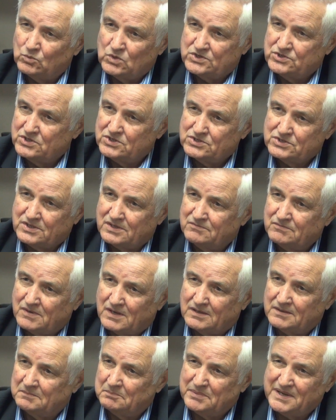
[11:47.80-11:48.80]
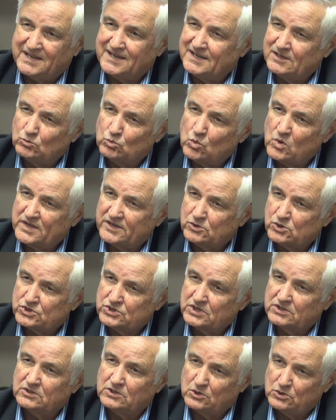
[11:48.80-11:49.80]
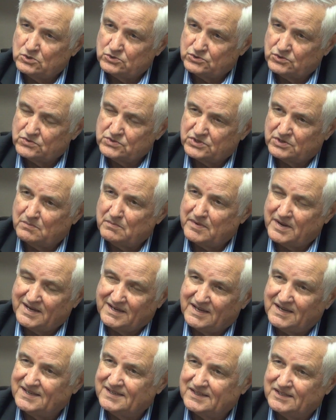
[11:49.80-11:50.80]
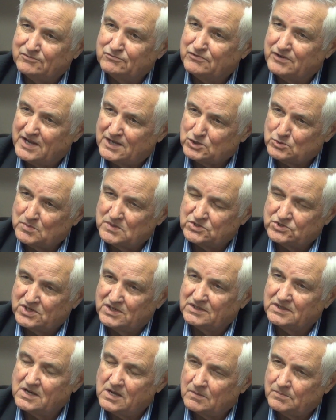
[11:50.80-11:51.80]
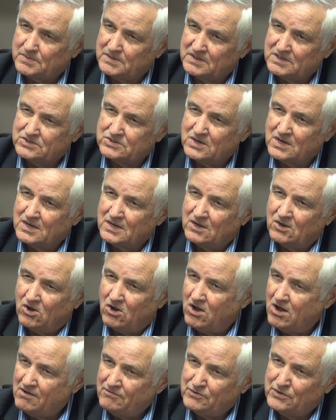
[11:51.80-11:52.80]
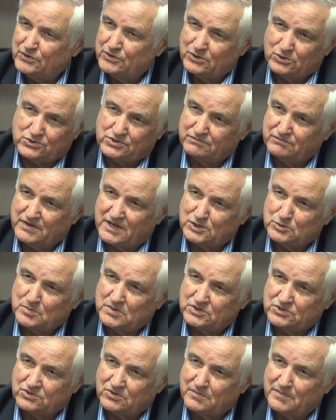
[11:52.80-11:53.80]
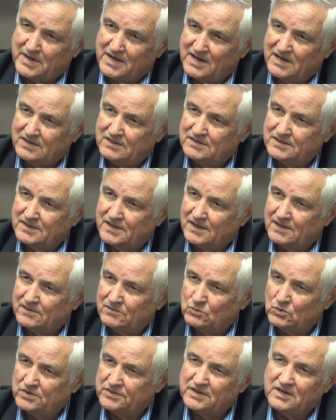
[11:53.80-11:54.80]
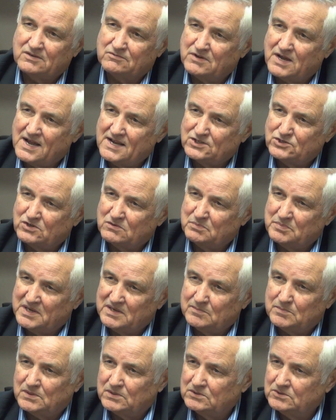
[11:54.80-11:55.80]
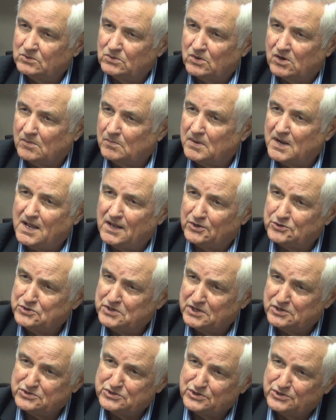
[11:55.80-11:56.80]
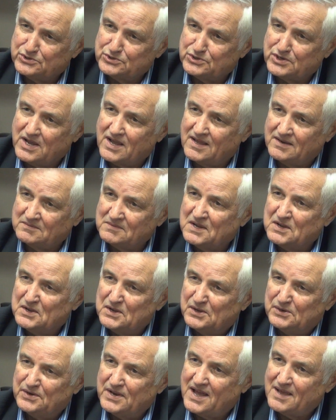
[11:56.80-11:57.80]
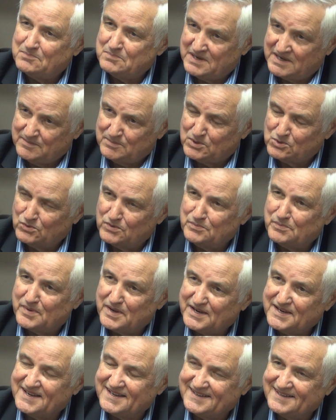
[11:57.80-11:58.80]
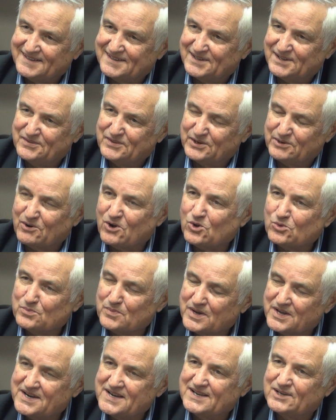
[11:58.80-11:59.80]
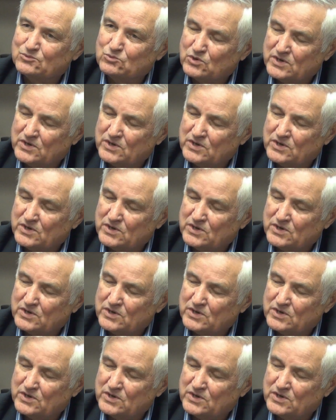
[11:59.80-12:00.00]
which is picking winners and losers and making investments in companies? Often those investments are made with the advice of people who are politicians, not people with money, their own money